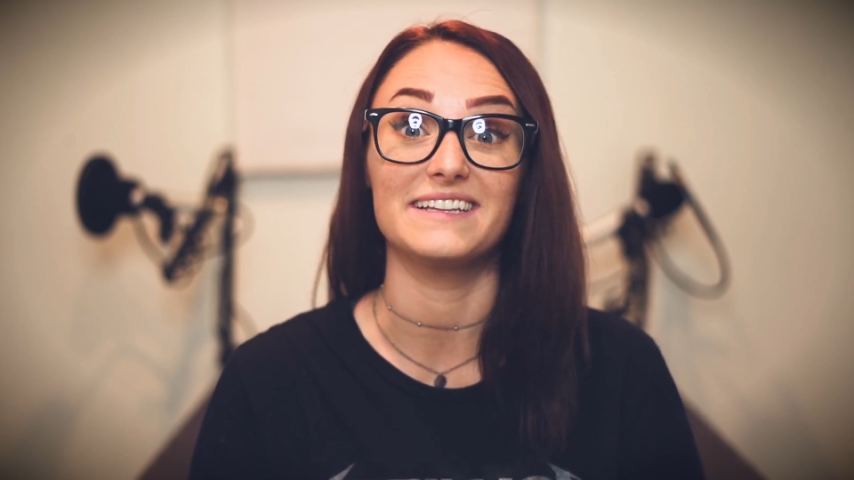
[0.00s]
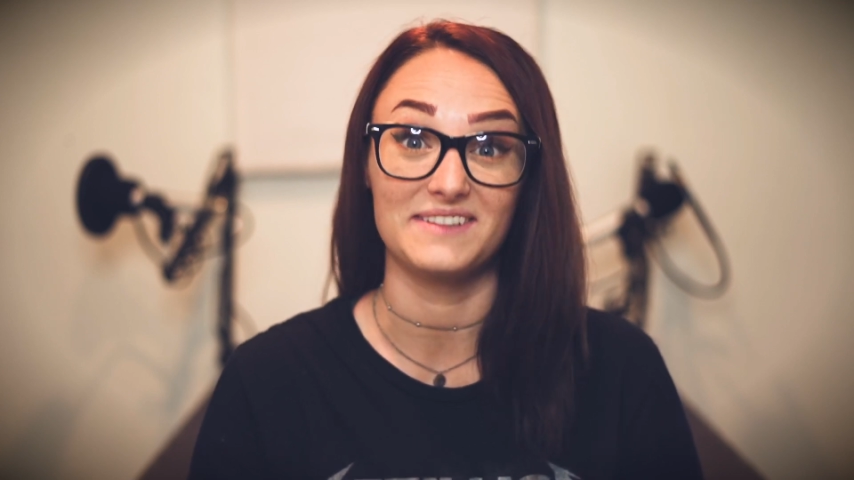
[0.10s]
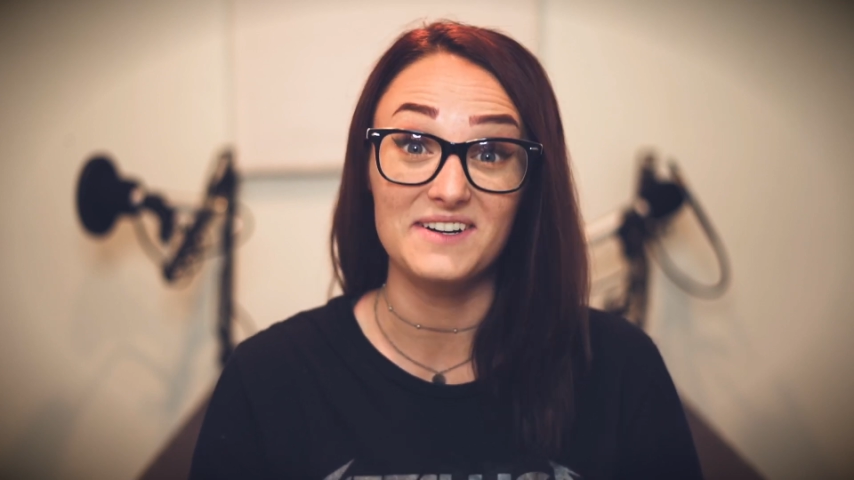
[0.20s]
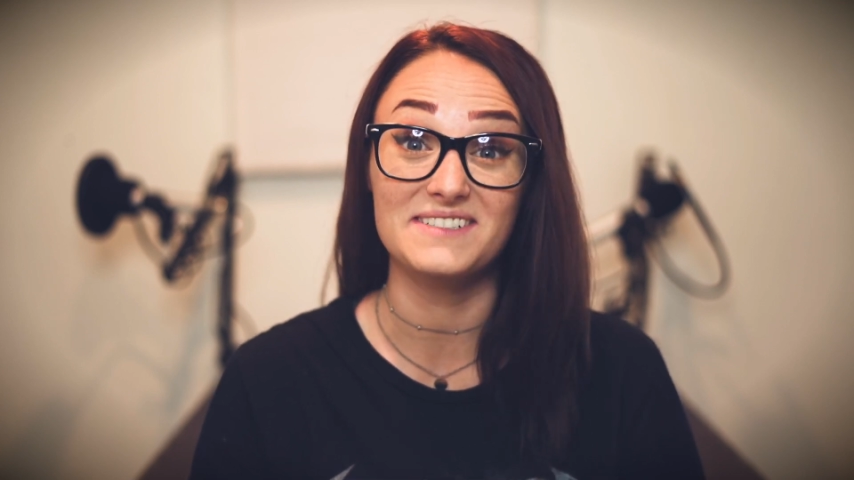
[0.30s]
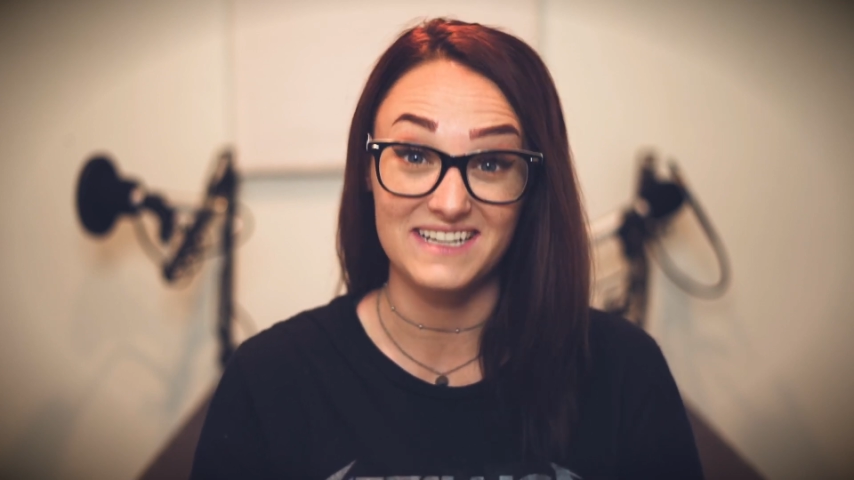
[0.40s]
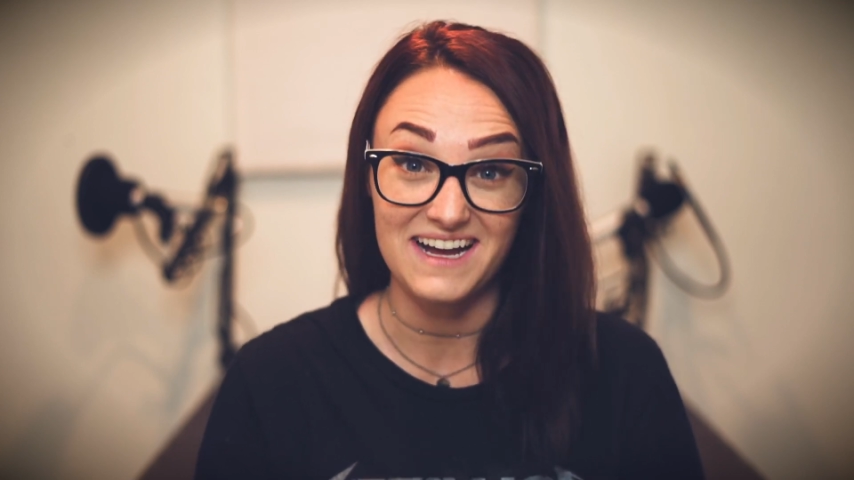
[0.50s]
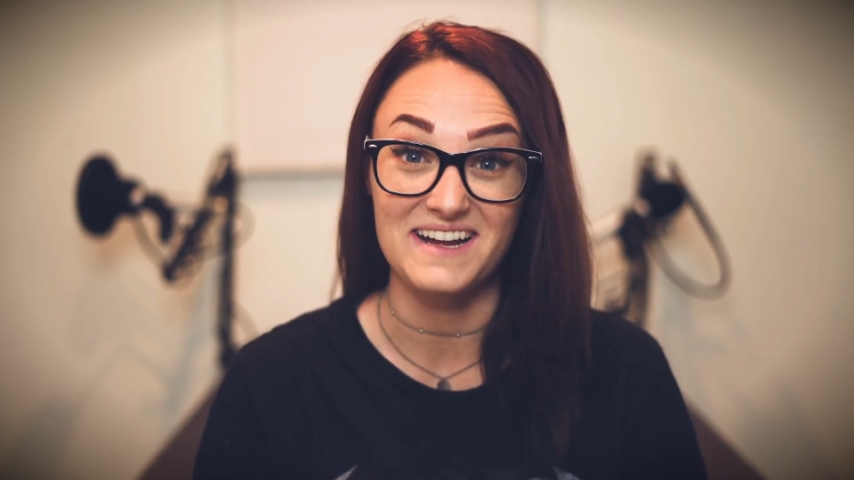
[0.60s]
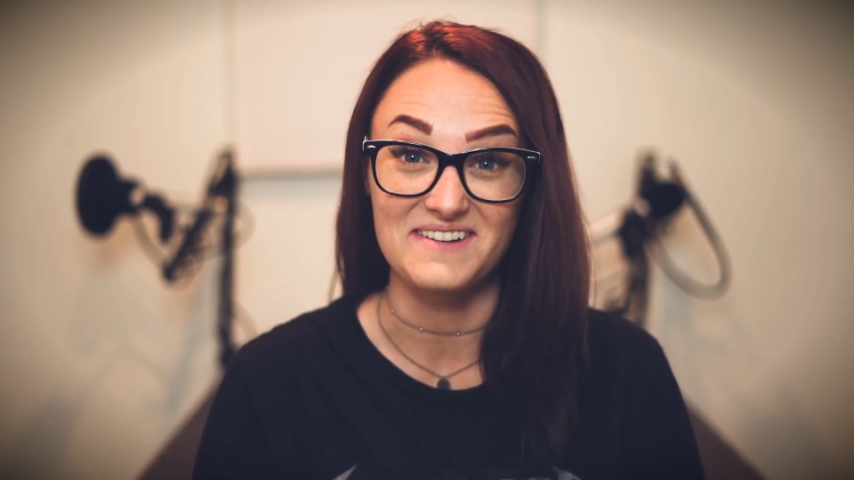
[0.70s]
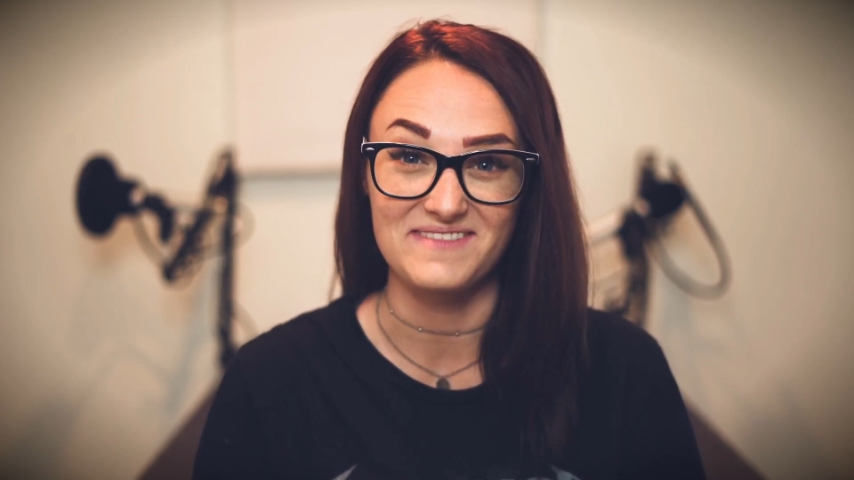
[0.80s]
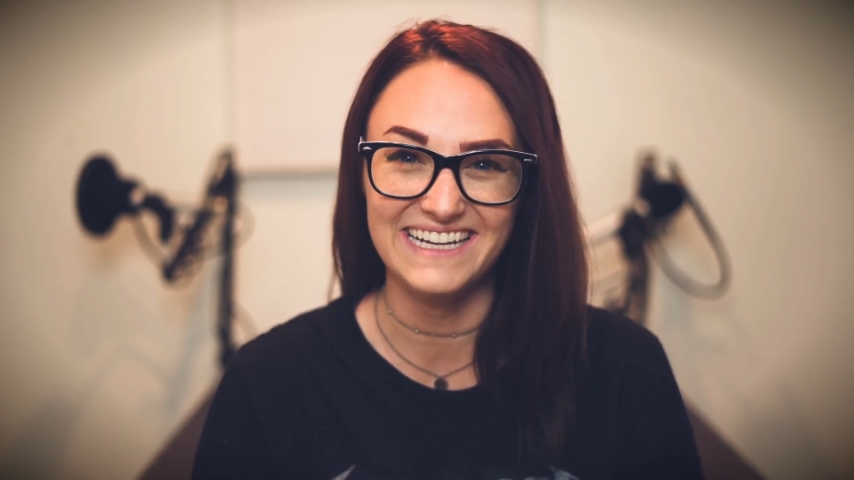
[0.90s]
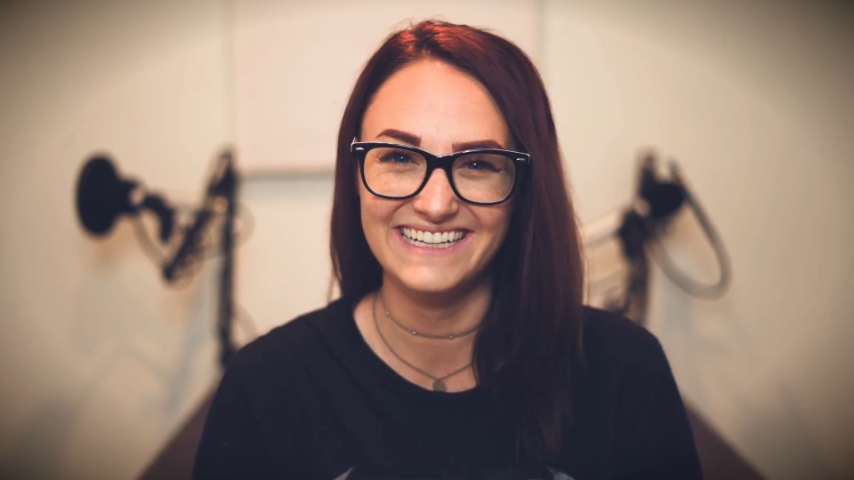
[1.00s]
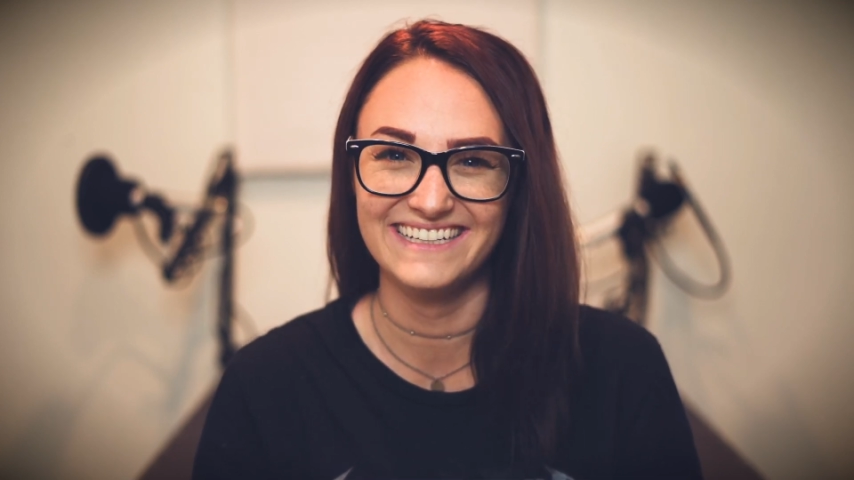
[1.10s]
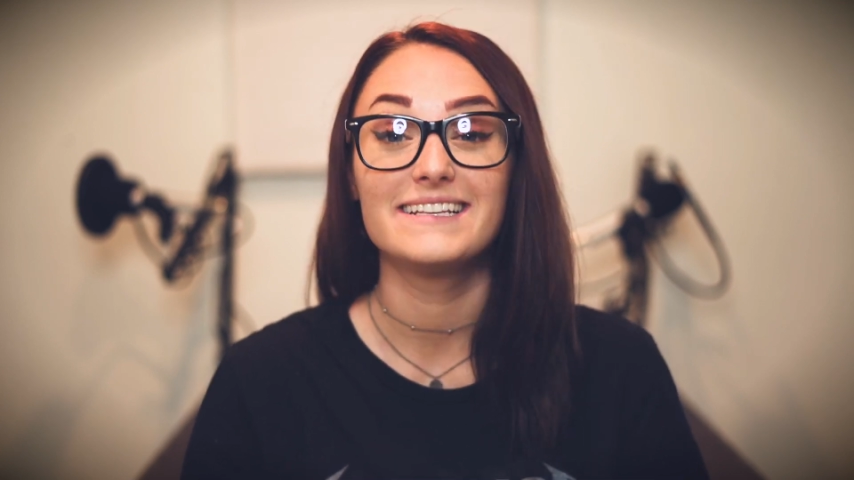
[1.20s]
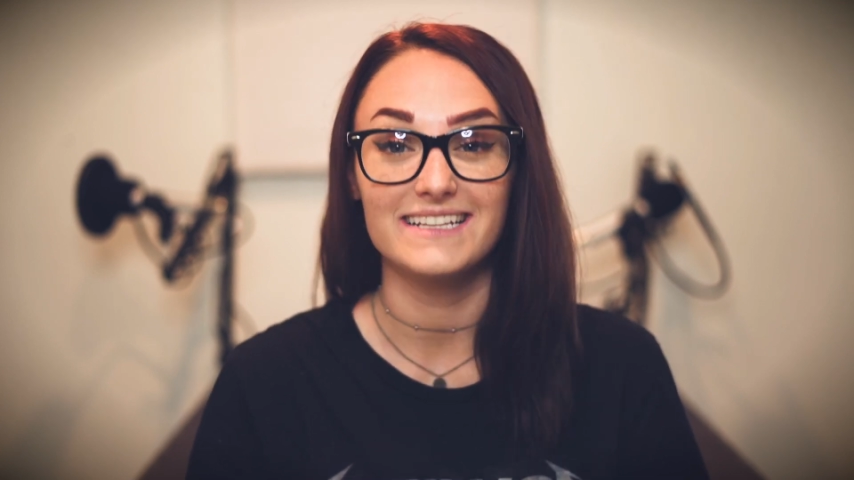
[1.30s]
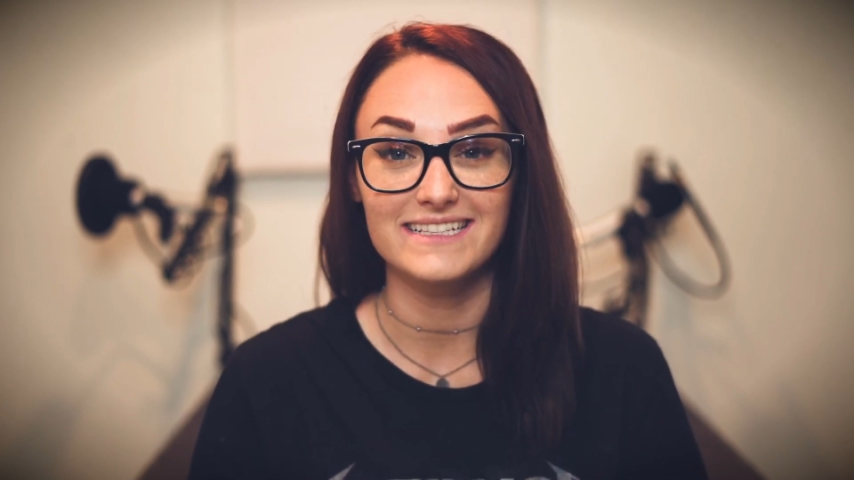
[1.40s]
long time
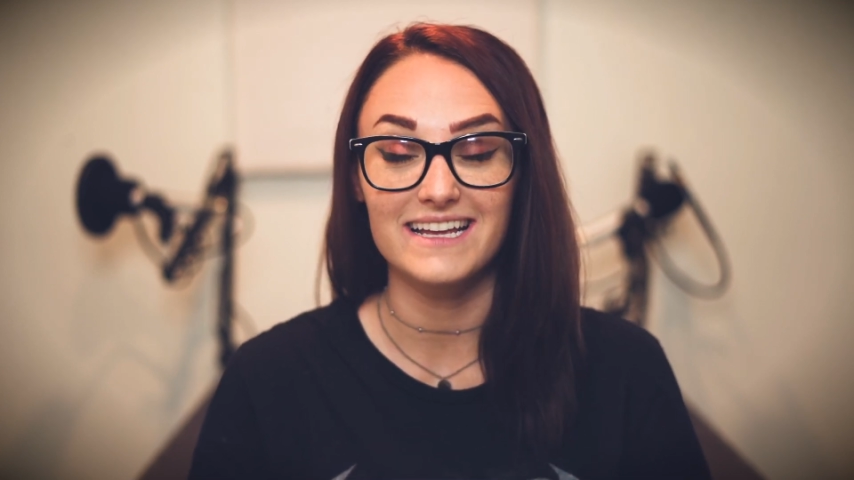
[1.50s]
since